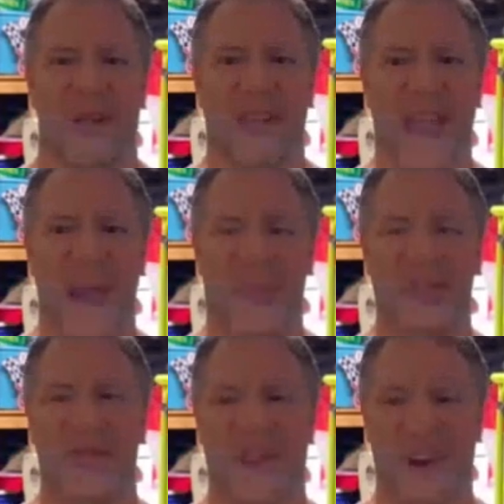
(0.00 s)
the
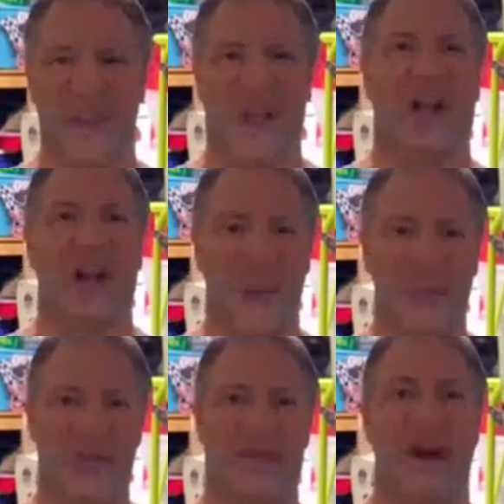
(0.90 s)
atmosphere, the club,
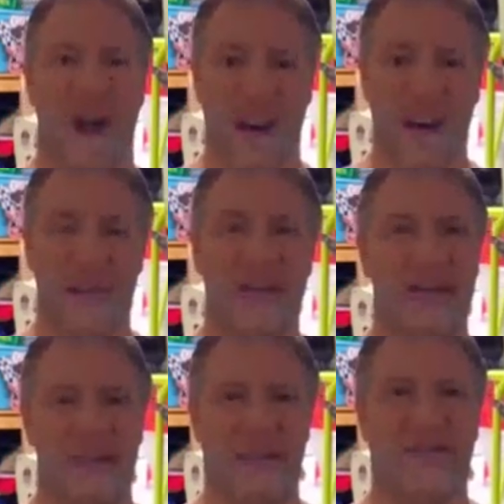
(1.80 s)
the fun,
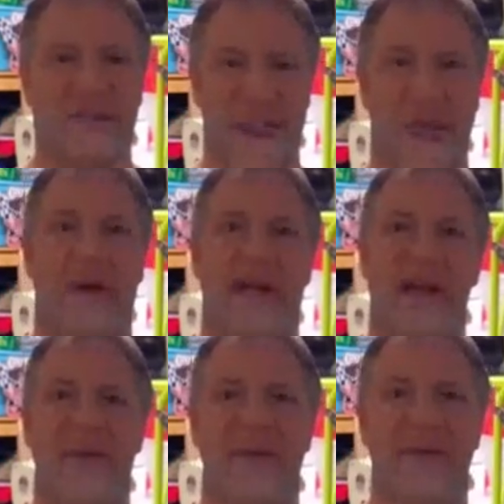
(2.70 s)
the family.